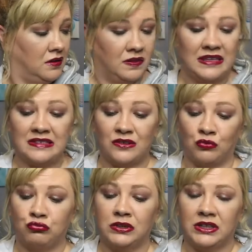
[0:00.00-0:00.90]
These
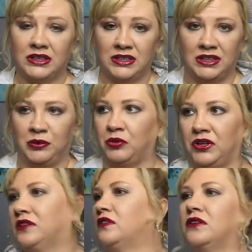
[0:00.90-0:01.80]
are really teeny
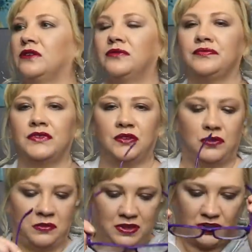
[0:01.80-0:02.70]
print, so just
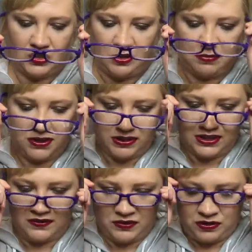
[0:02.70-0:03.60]
want to make sure I'm not
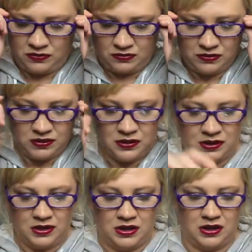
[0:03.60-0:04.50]
giving you
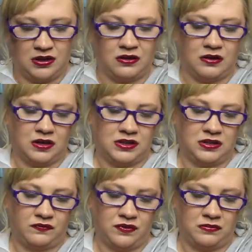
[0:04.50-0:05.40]
incorrect
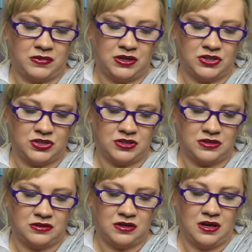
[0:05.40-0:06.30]

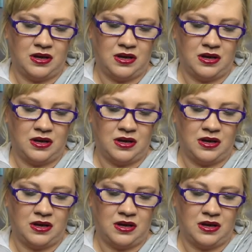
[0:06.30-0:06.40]
information.